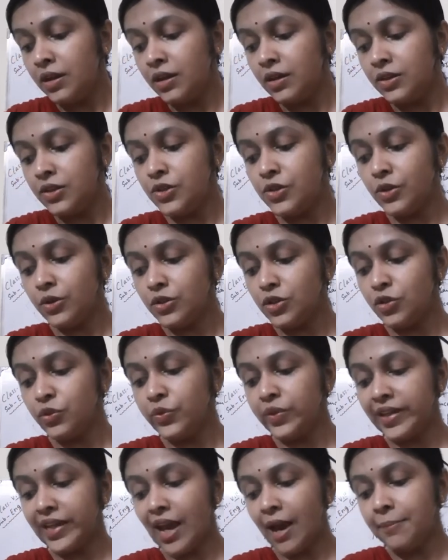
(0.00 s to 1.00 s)
So to
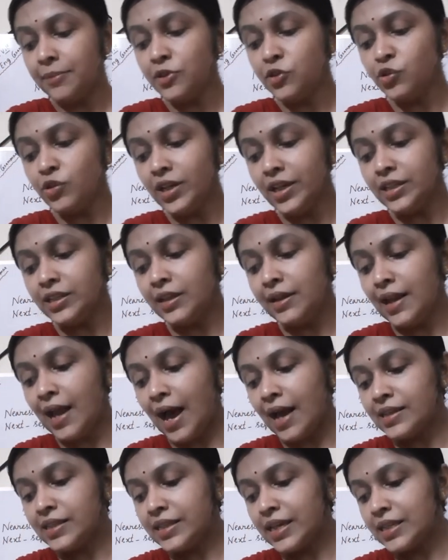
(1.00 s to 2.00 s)
recapitulate, the
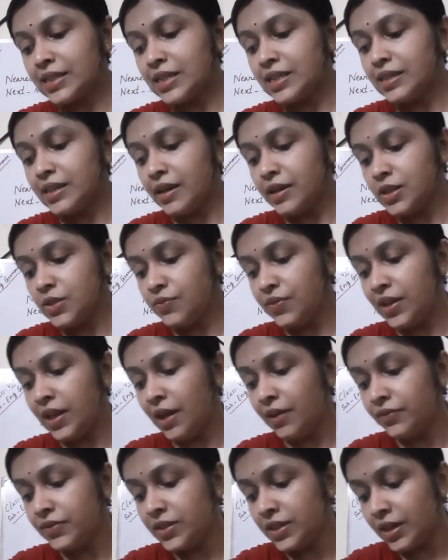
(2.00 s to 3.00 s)
last exercise we
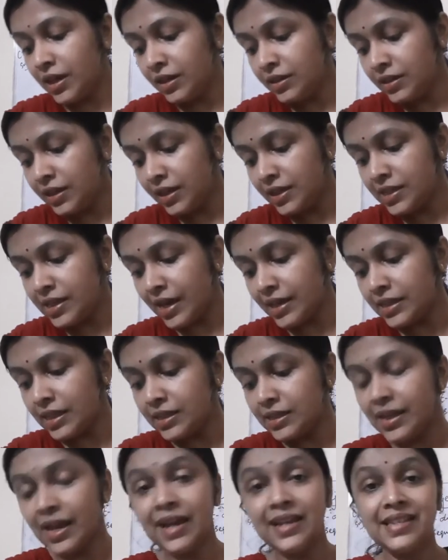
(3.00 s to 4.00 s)
have done is
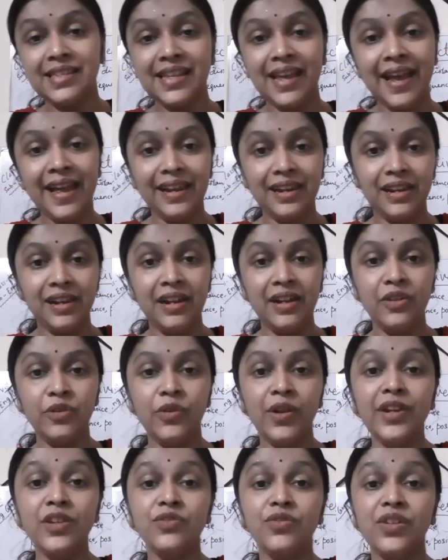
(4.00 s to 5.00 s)
exercise L,
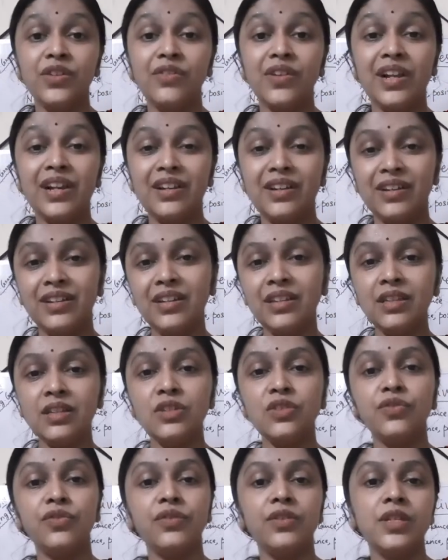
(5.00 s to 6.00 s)
right? We were learning the
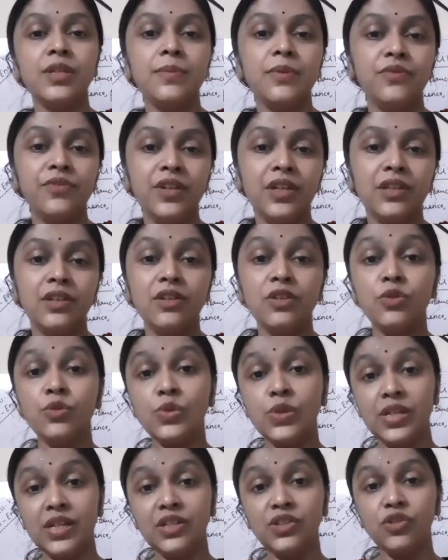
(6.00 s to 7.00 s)
difference between the
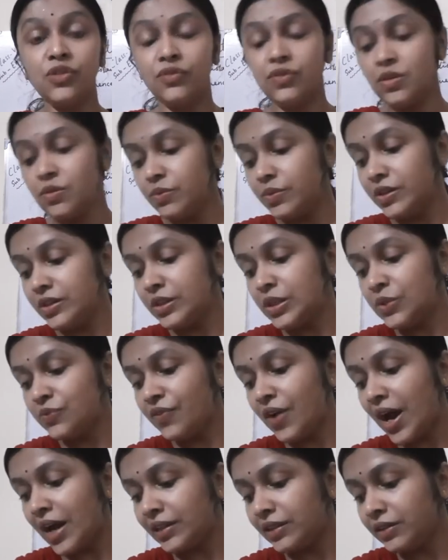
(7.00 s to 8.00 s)
usage of the words
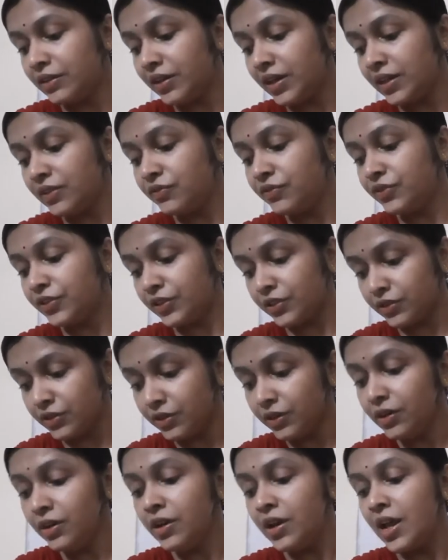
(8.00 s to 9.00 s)
father and further,